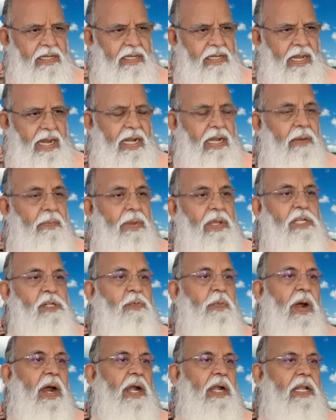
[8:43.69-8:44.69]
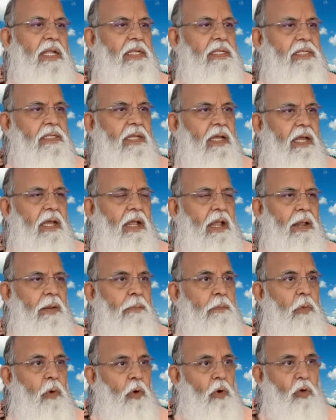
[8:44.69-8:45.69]
And the best part is,
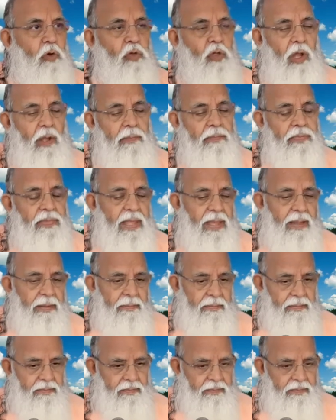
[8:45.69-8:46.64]
both of them,